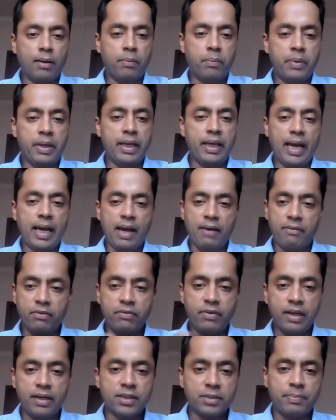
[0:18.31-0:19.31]
we have a
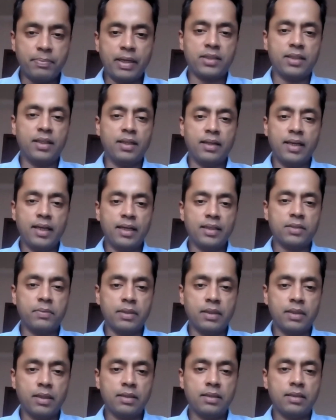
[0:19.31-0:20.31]
very special guest
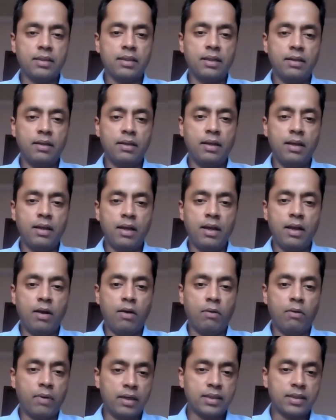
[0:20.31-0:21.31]
with us,
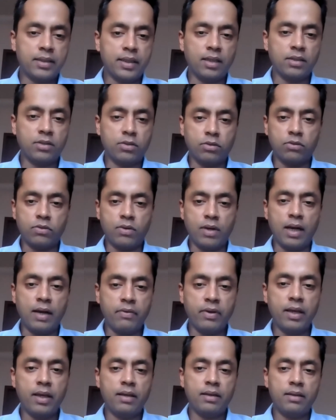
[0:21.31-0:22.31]
Varsha
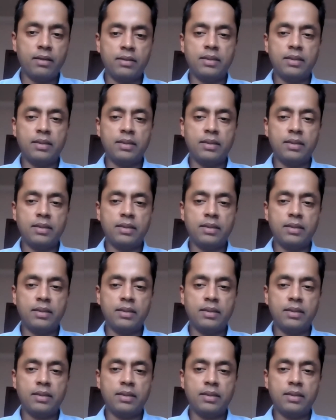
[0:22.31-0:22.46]
Sutrave.